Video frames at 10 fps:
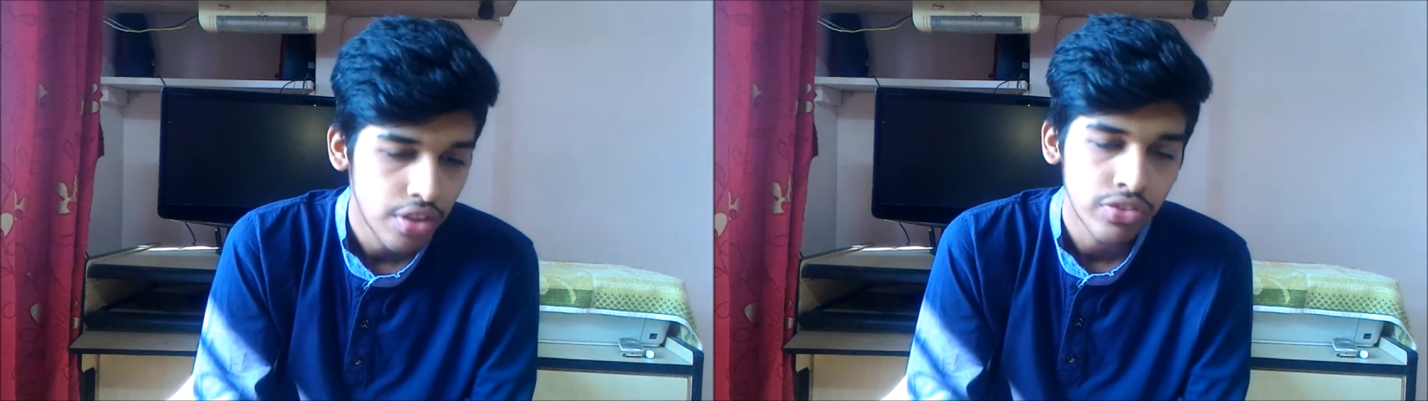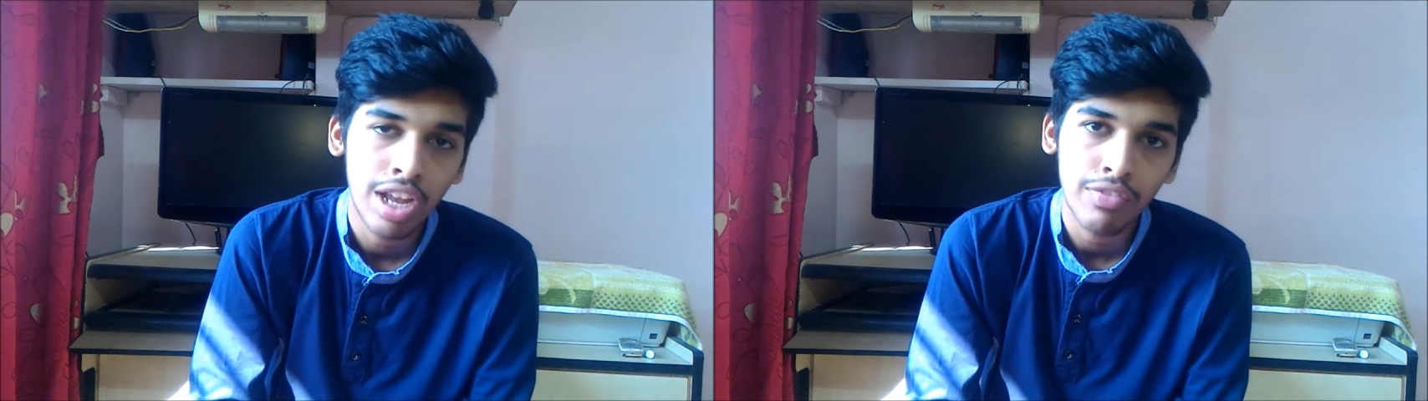
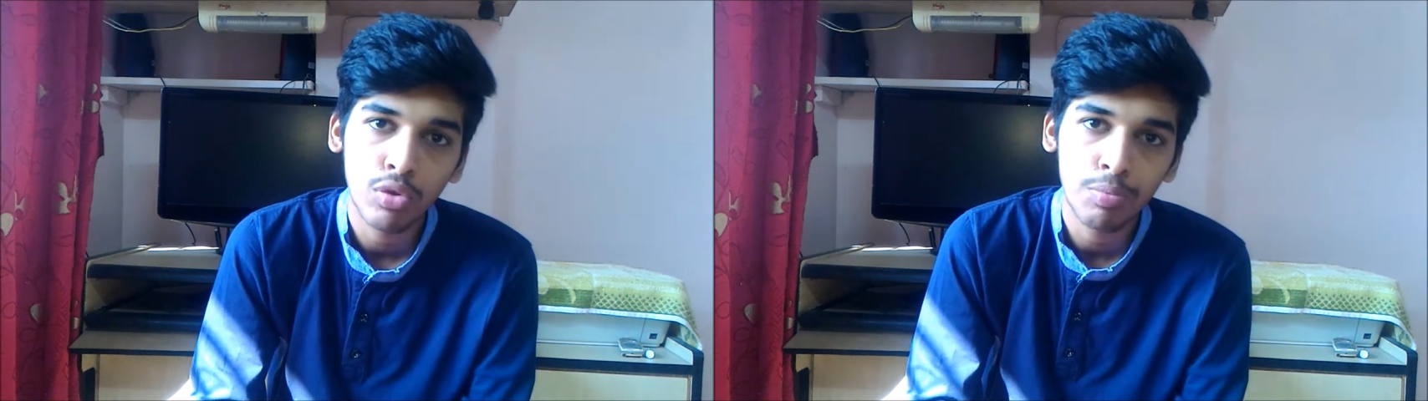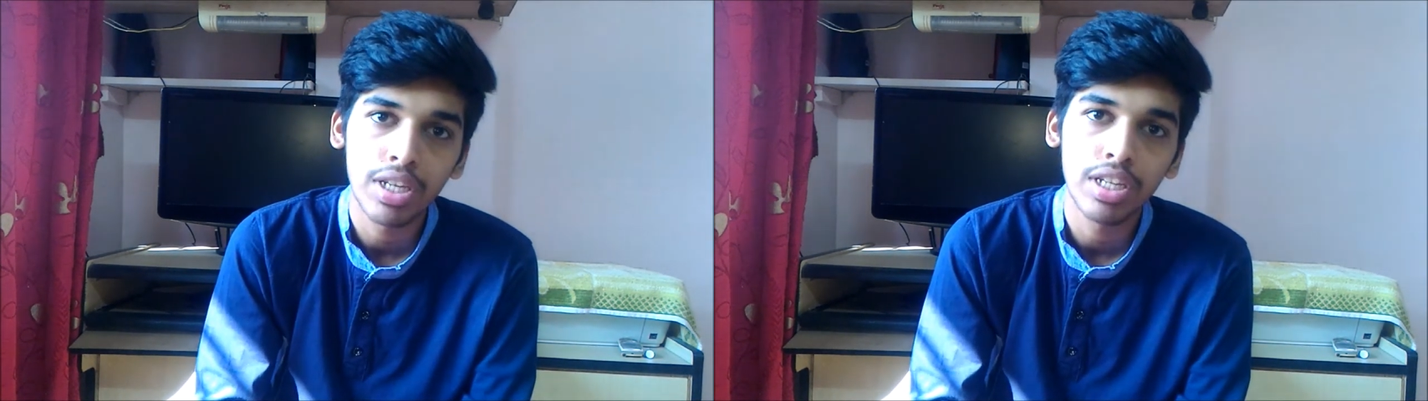that
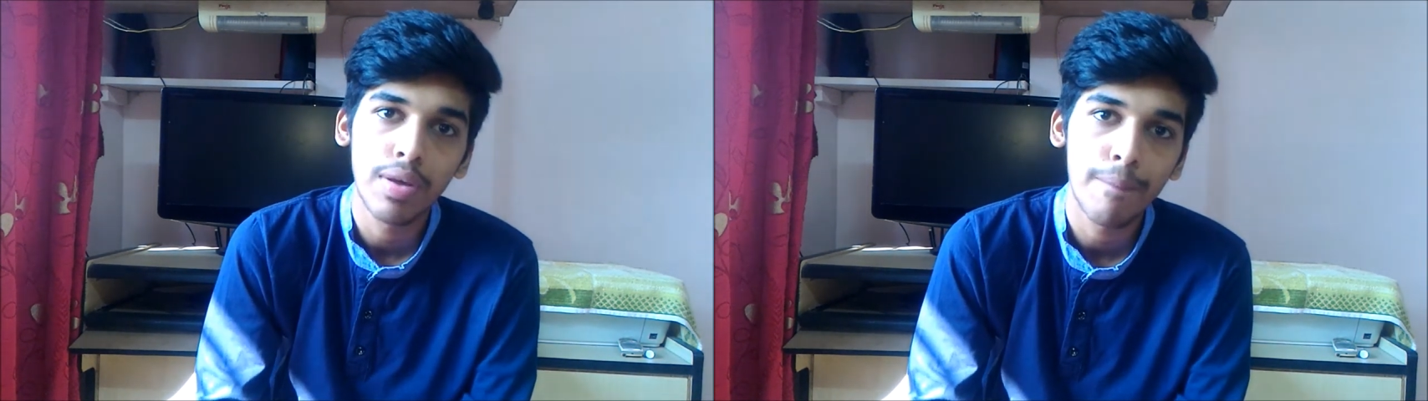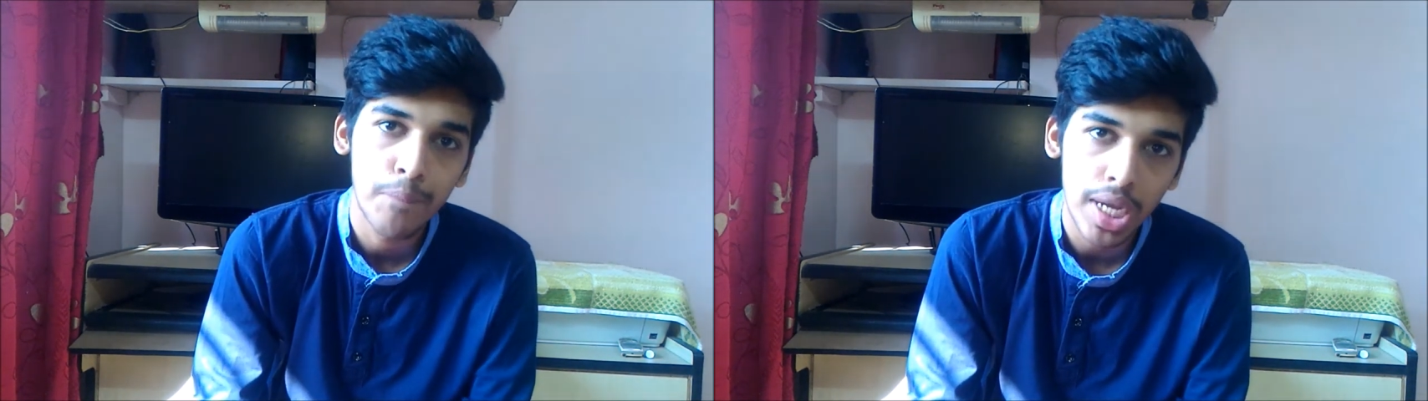would be
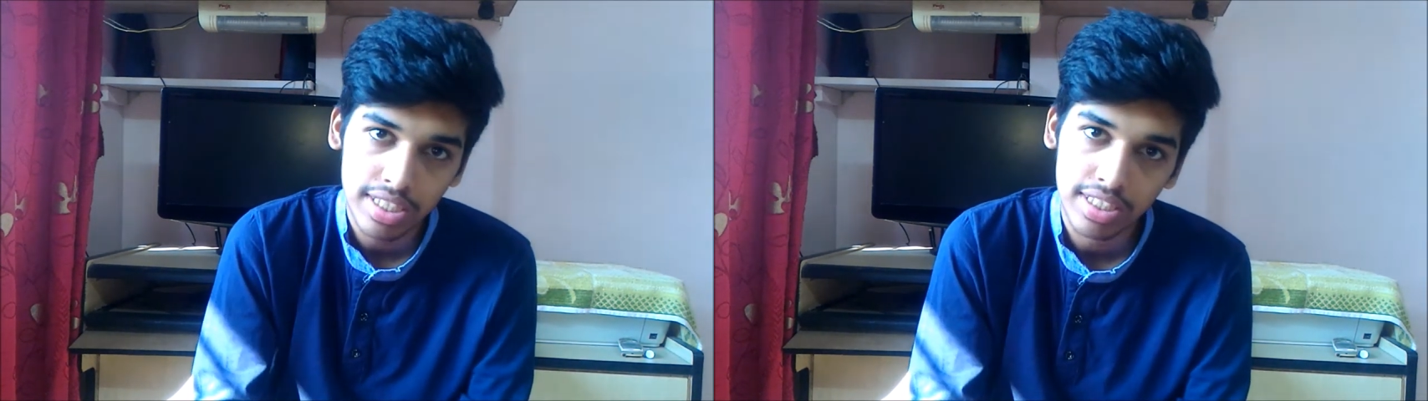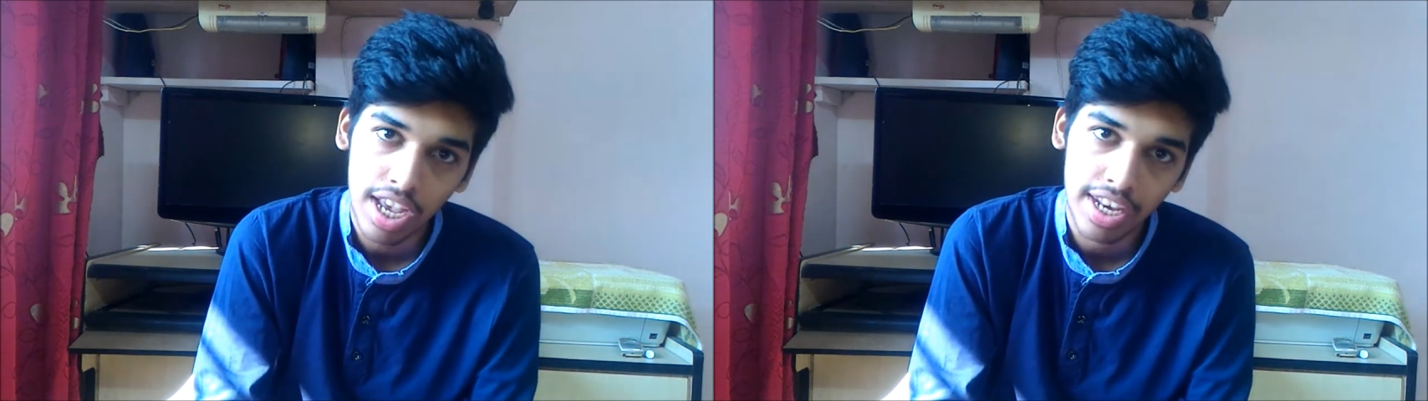the
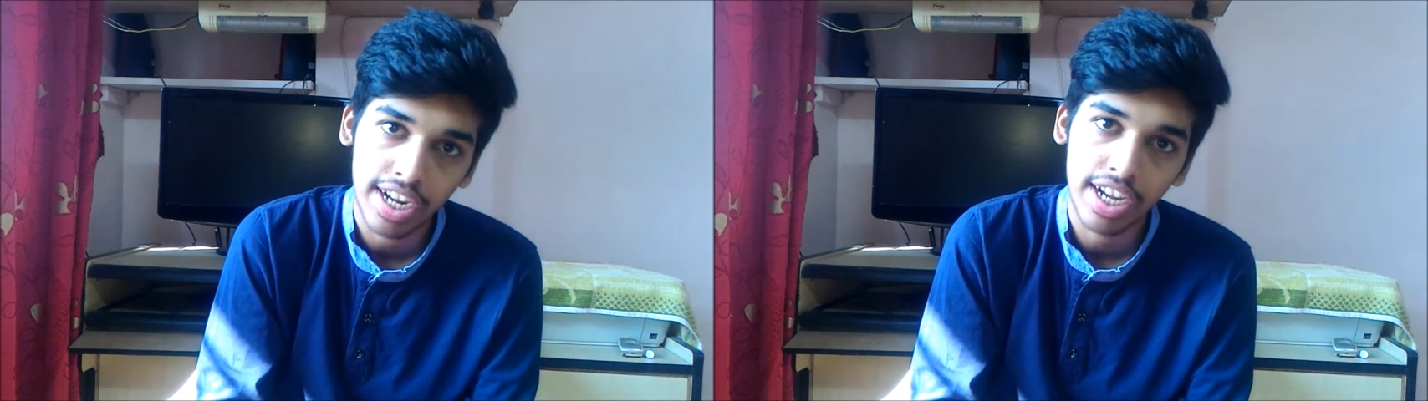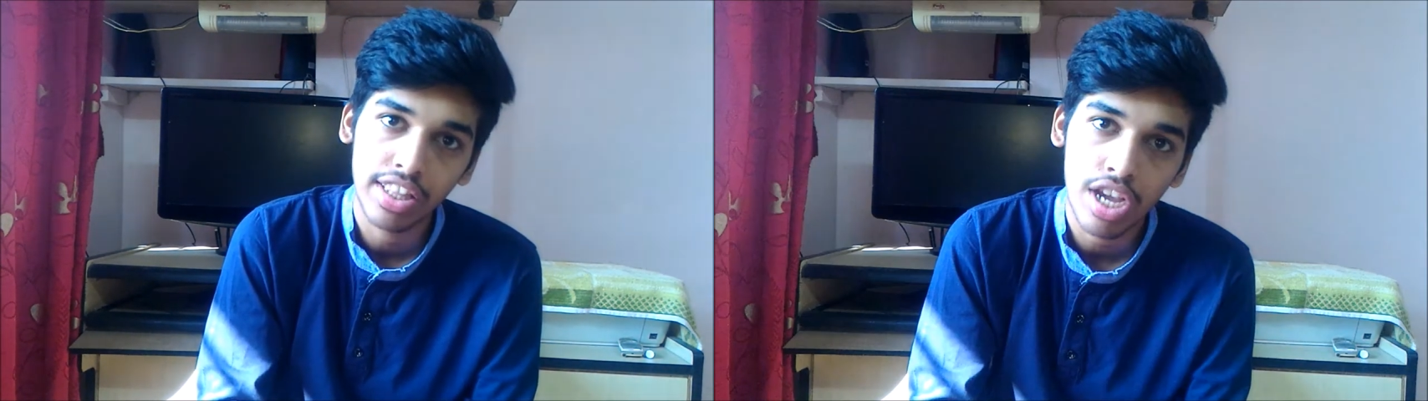best
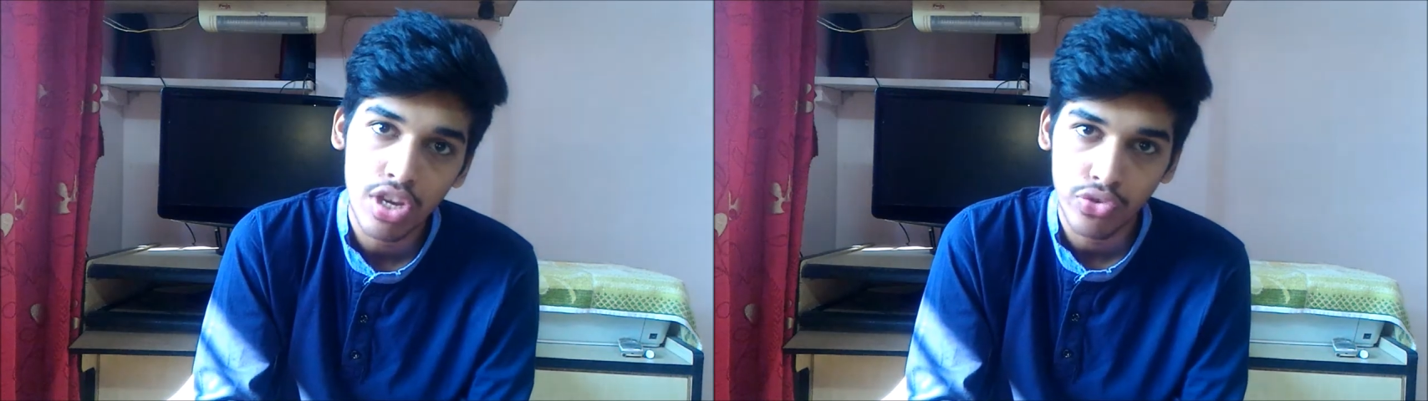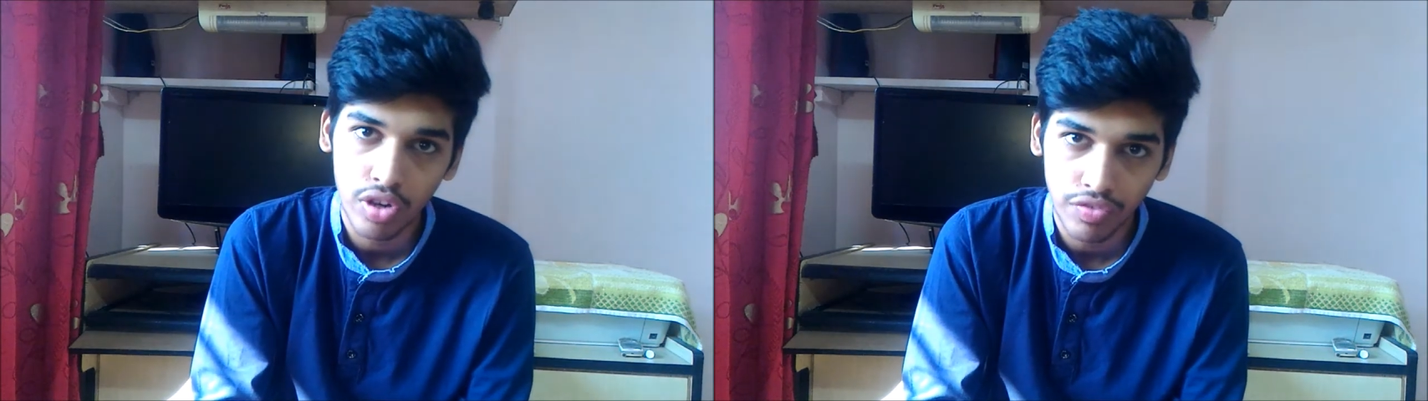signing in the
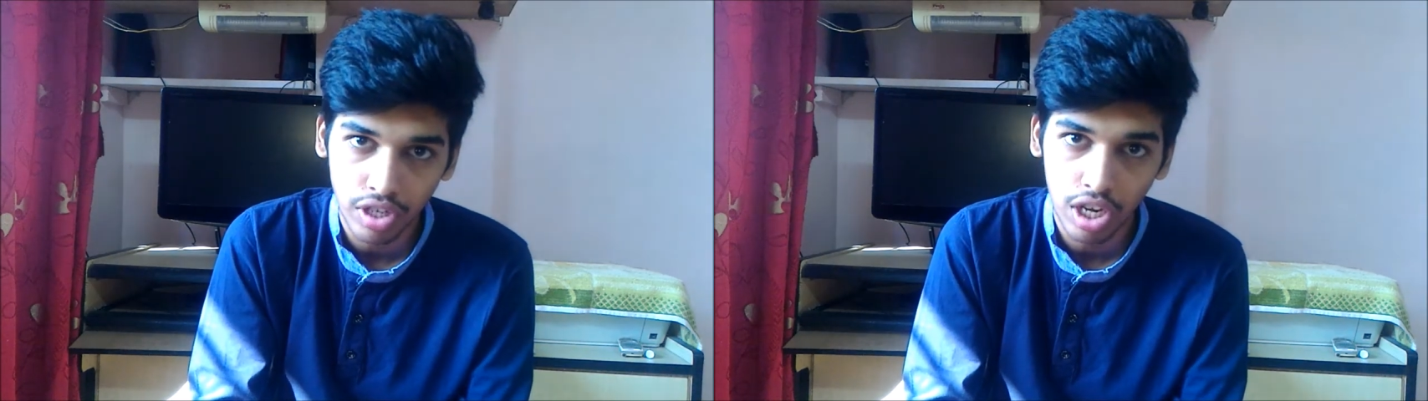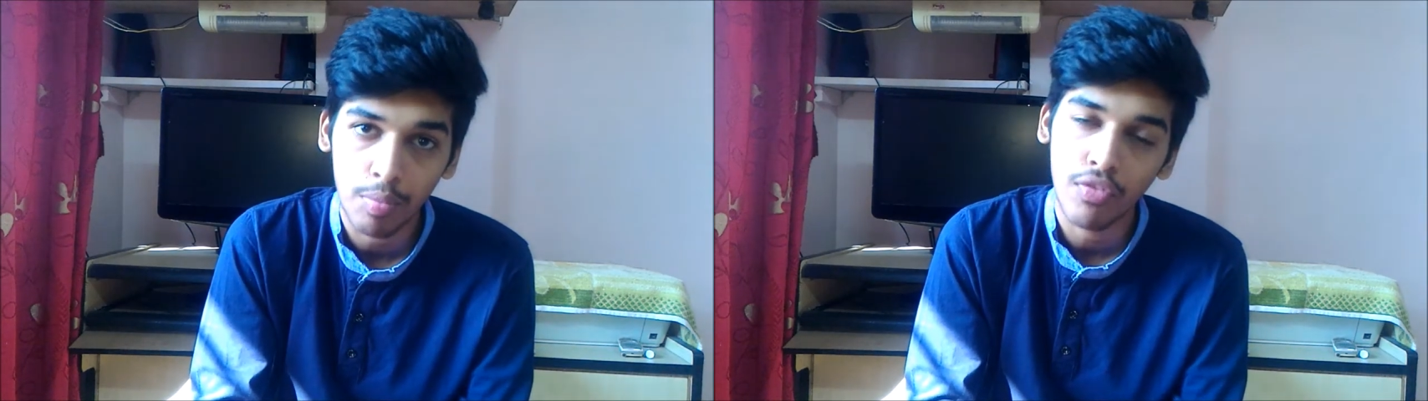history of the club.